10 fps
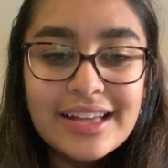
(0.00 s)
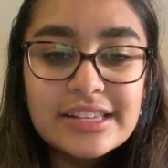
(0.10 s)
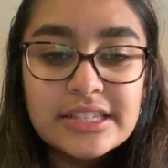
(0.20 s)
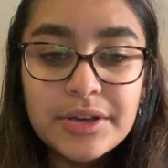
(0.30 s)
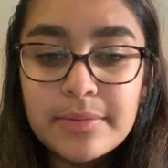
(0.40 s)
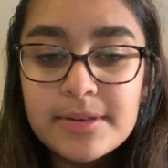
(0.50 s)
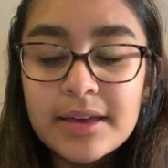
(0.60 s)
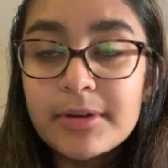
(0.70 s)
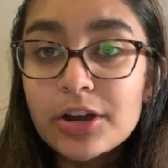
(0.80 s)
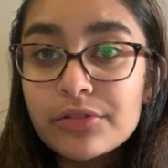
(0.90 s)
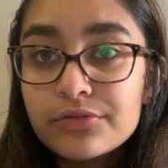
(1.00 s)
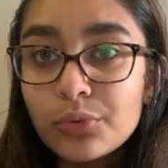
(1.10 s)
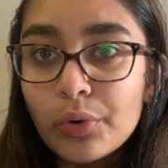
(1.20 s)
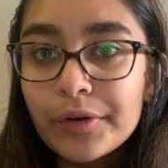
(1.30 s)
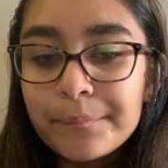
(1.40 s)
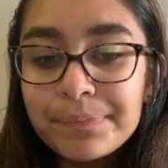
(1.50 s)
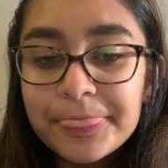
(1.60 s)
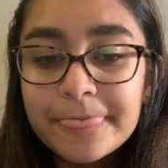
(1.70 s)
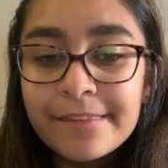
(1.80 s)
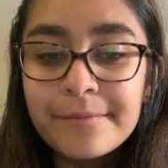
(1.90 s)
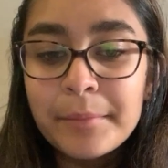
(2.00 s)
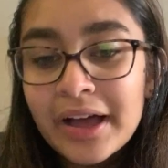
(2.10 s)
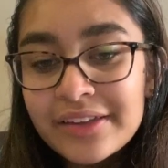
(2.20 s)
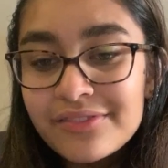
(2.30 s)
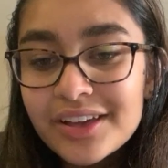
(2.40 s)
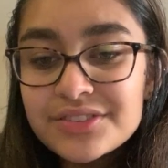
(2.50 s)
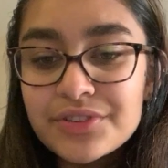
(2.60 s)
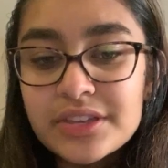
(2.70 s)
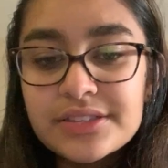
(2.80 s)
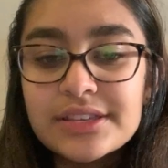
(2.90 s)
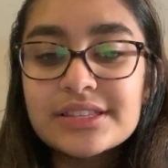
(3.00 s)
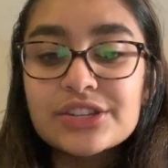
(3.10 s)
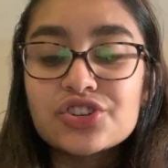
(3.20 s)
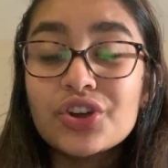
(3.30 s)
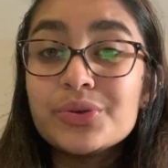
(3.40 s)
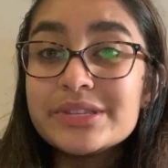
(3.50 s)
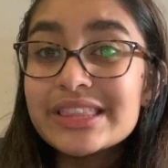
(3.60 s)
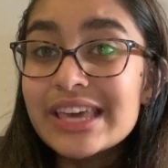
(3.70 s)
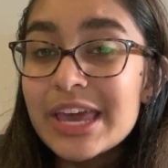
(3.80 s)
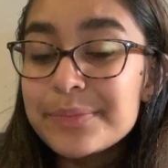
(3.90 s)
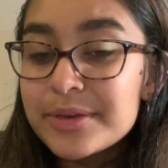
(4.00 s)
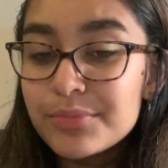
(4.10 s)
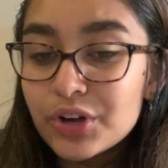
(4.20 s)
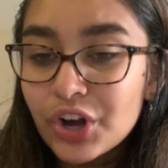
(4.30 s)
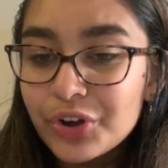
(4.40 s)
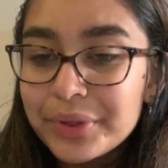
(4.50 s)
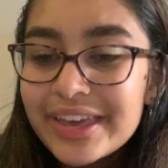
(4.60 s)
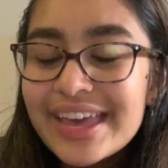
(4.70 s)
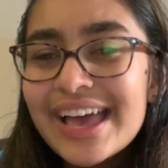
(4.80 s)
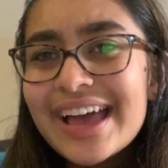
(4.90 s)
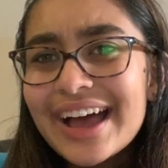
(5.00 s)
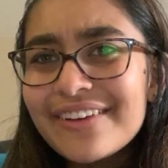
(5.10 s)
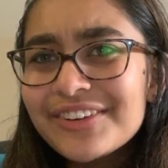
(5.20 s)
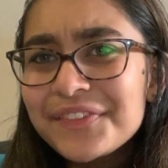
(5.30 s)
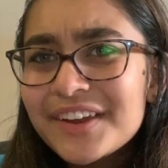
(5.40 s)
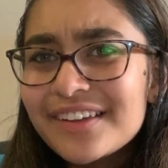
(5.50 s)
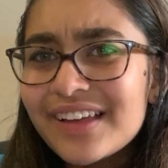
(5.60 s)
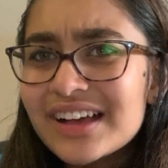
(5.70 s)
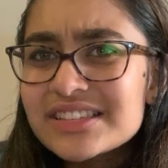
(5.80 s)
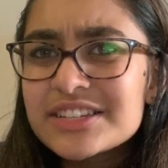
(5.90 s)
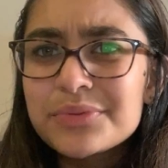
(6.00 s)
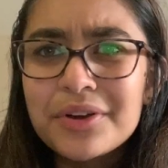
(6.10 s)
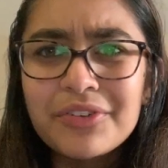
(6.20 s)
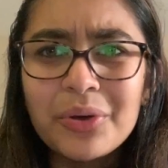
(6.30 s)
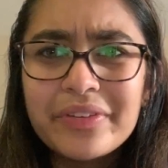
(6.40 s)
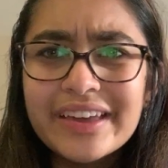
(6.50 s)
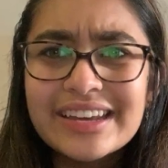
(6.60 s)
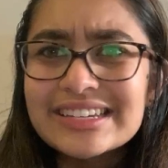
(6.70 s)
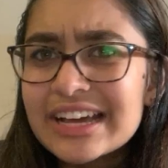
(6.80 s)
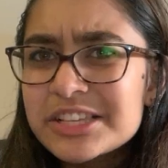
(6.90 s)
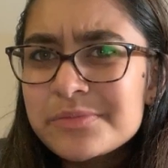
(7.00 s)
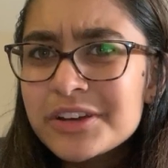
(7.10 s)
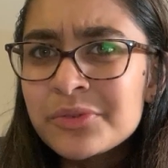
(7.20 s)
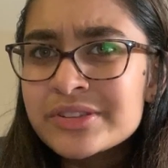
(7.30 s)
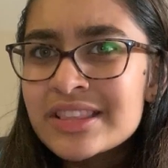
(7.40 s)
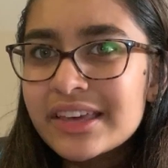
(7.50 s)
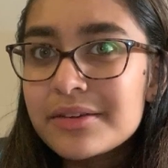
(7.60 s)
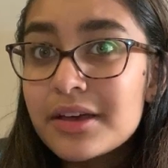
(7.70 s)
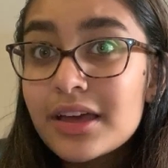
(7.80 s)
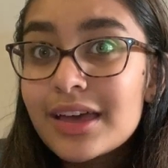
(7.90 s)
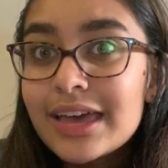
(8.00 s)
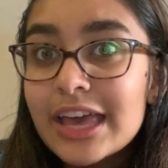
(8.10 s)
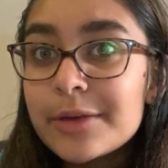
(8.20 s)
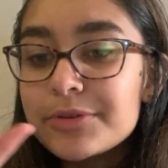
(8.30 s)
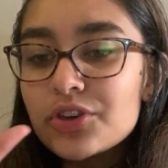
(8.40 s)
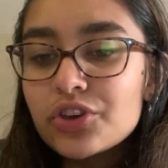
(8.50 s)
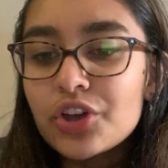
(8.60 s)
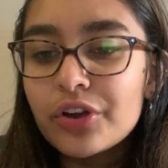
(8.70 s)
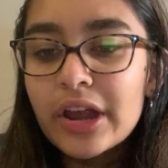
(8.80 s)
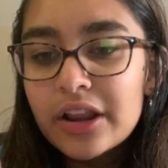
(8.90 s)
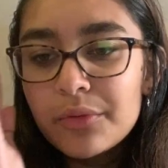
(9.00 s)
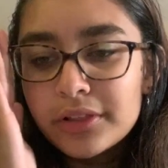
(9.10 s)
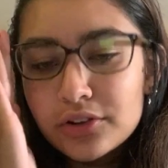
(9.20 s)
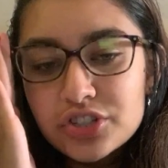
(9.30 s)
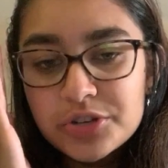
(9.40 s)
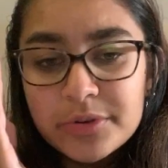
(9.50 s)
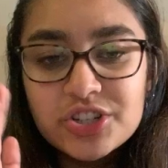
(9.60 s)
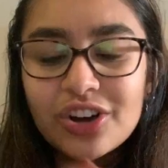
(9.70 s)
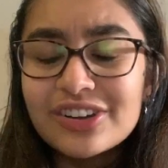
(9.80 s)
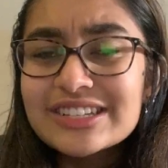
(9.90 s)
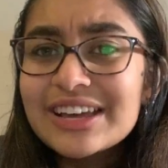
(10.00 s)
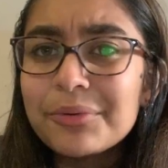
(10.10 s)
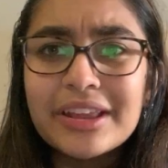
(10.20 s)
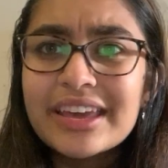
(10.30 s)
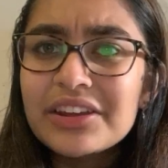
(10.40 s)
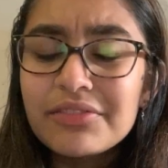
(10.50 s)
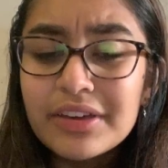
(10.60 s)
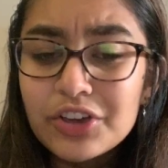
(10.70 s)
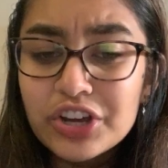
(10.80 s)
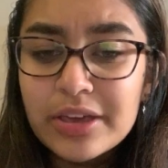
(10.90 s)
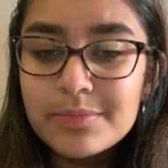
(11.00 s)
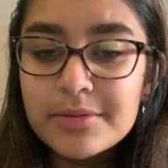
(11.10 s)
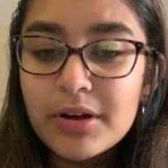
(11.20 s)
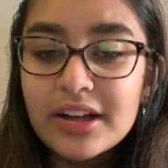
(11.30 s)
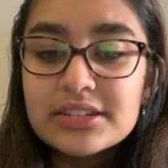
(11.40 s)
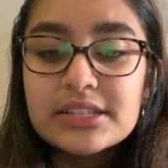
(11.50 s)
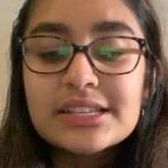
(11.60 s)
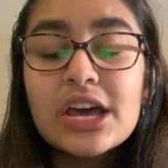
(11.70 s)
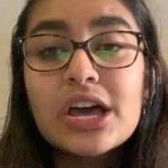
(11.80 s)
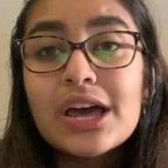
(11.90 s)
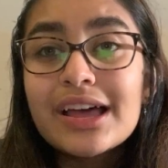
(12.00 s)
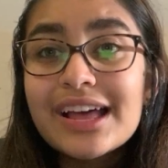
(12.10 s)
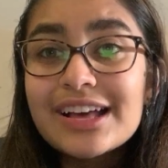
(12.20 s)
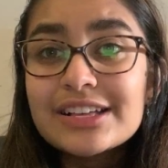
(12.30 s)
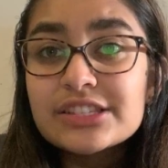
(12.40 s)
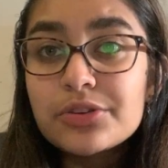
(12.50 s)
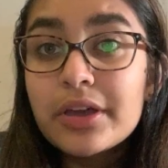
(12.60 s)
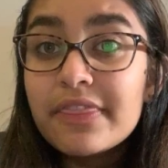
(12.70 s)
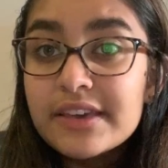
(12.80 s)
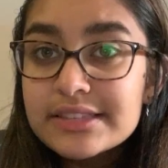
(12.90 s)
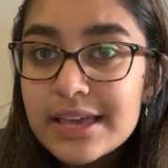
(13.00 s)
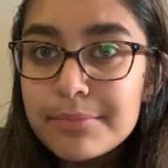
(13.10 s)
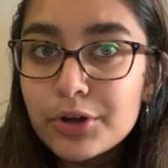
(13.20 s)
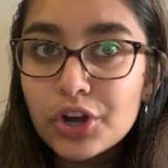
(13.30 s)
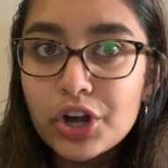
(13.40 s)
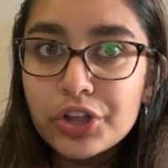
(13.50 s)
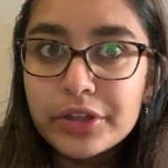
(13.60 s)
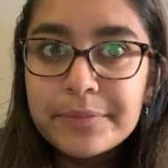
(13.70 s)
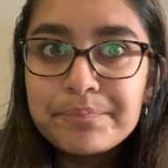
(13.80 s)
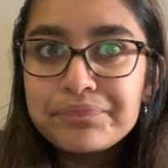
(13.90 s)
So AP Chem, I got a 4. My advice for this is to start using the AP book early. I felt that in class, since we were following like a textbook, it wasn't like AP curated, and we learned too much content and we didn't get enough good AP practice. So get the exam book early.